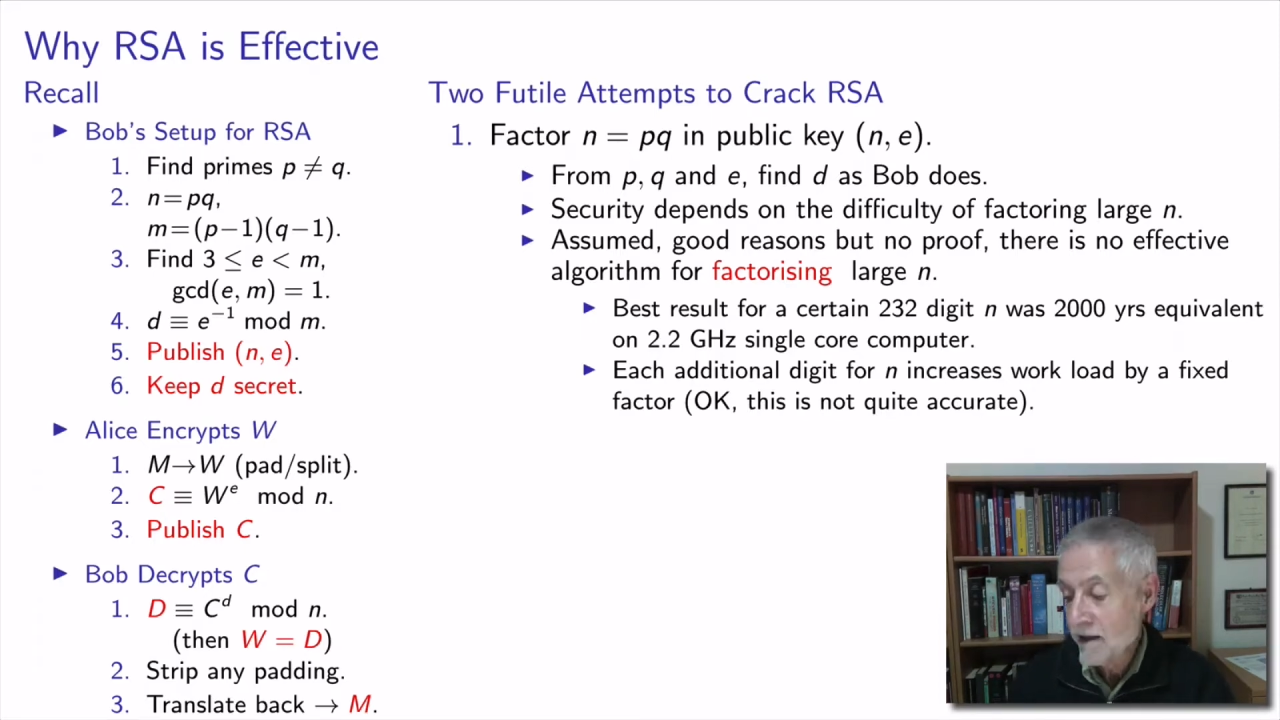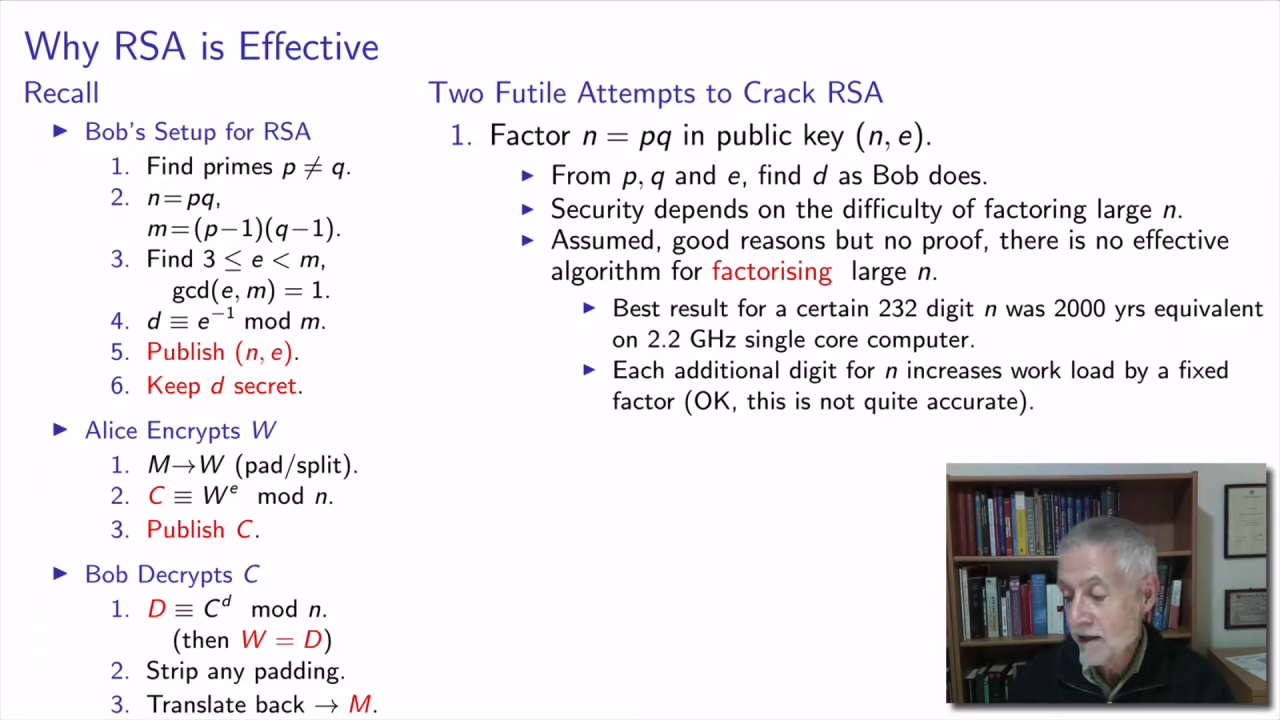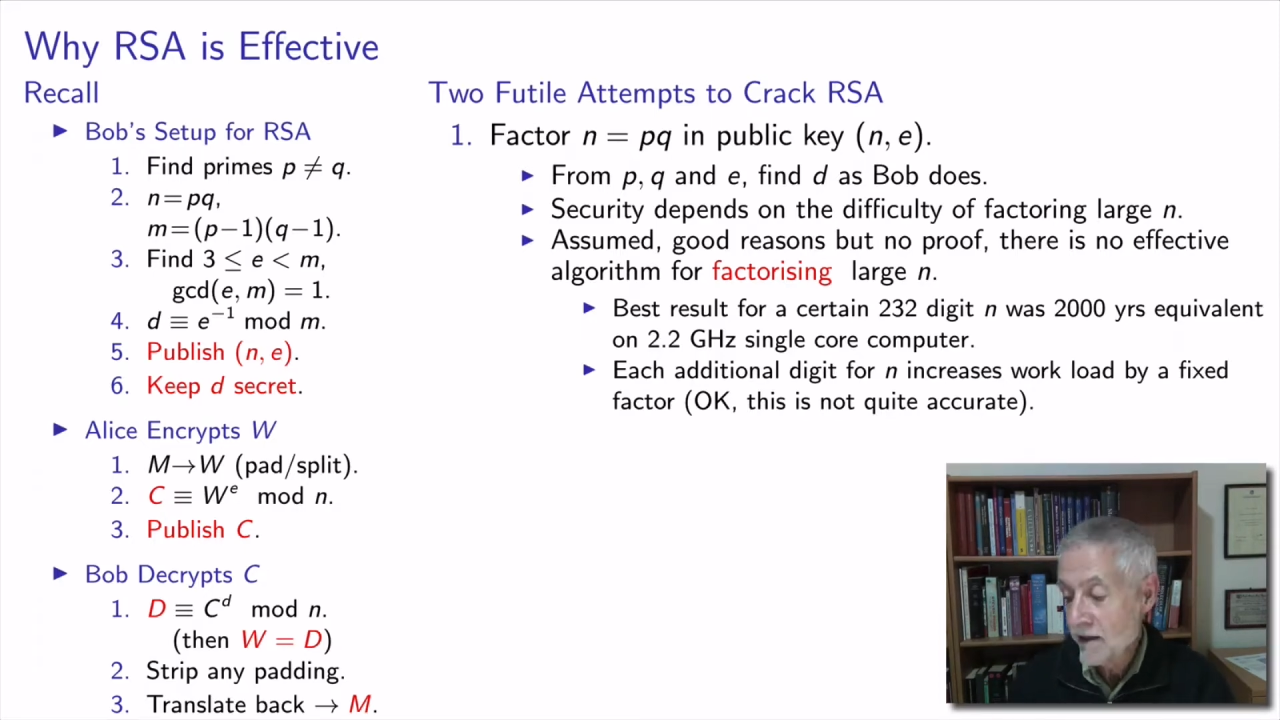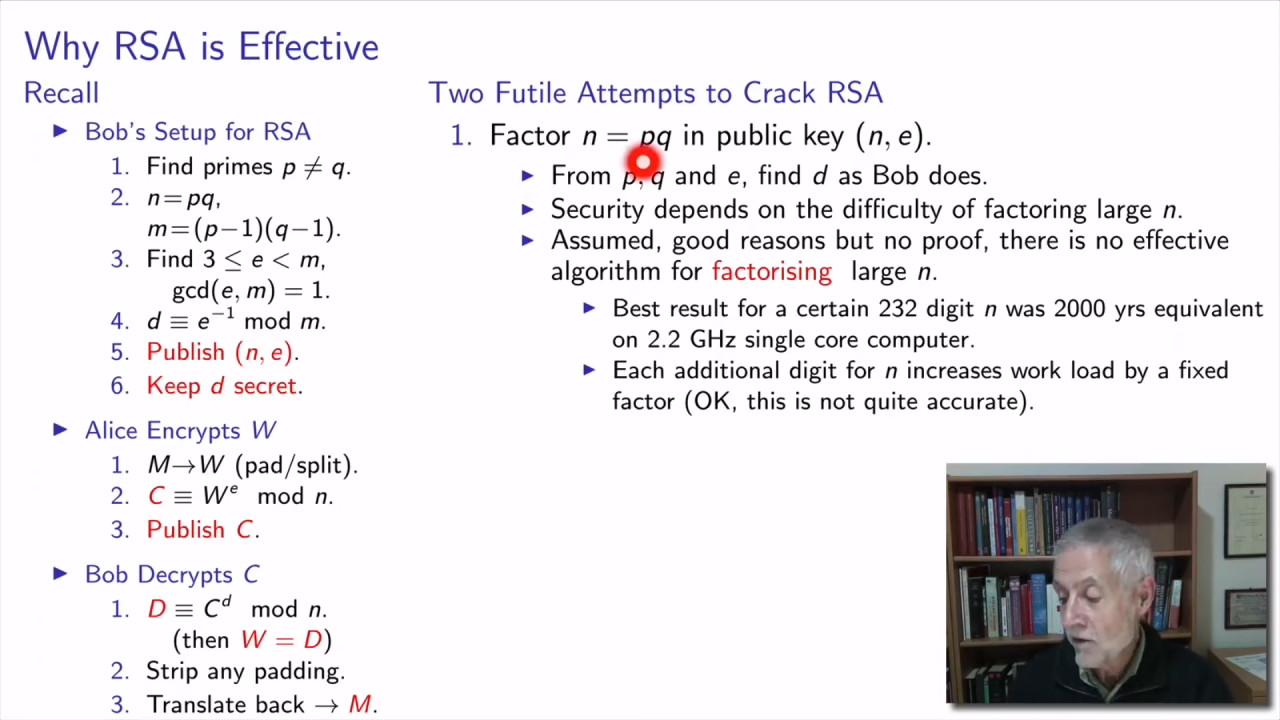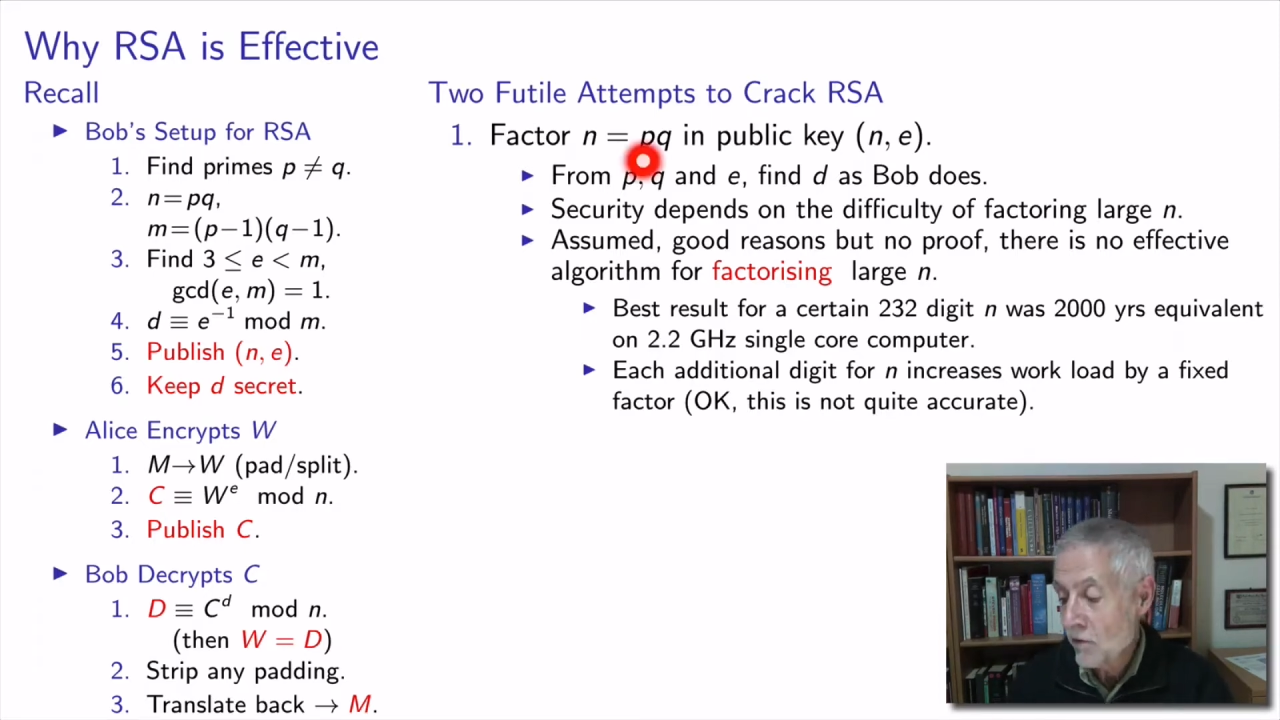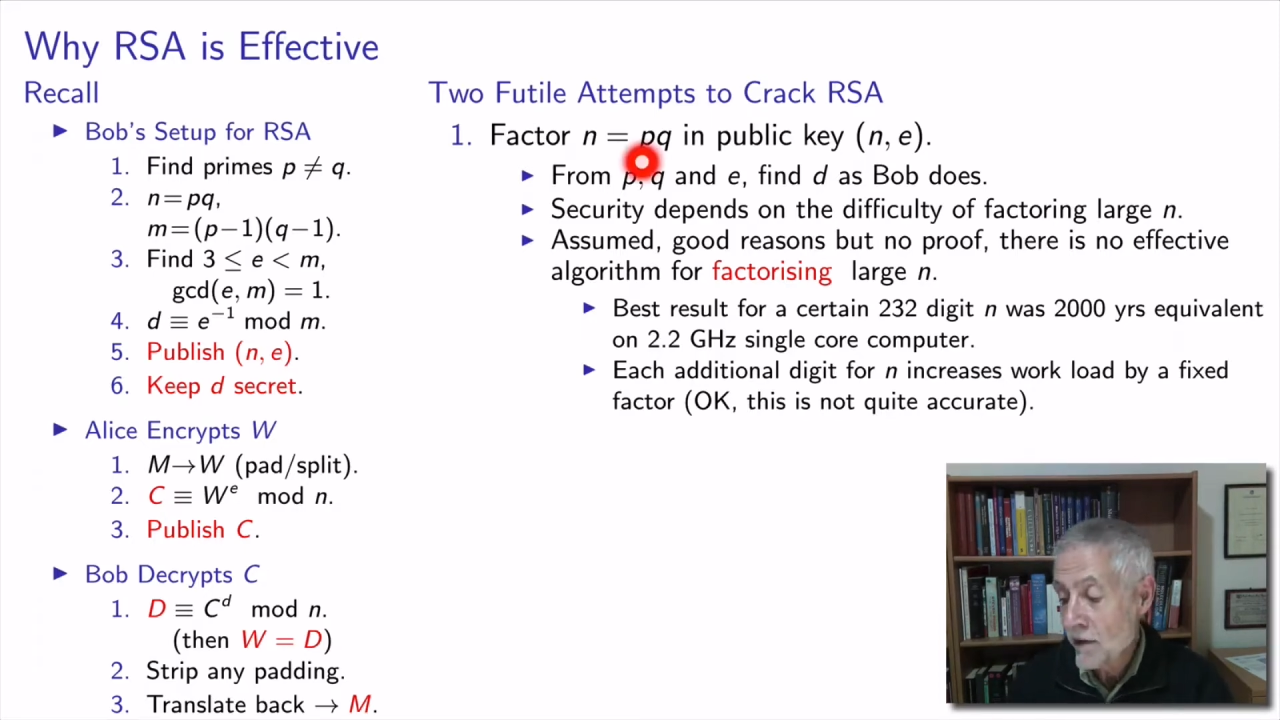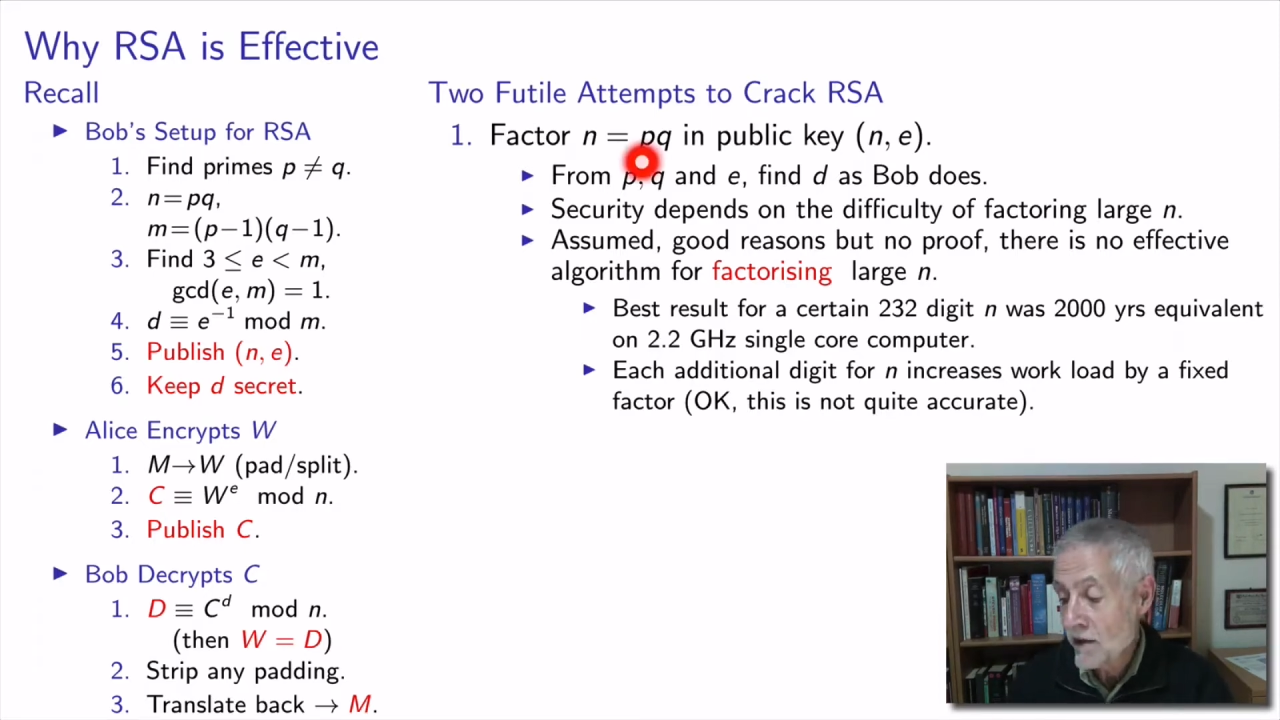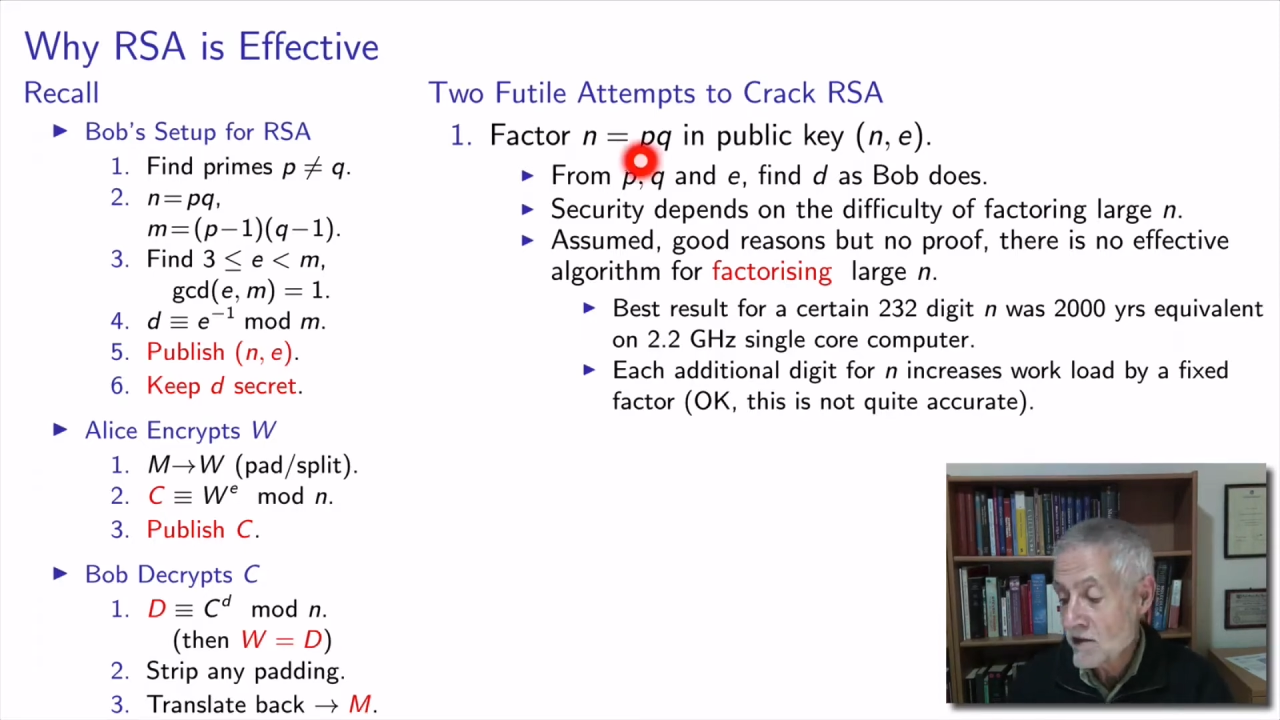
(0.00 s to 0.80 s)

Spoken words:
and then p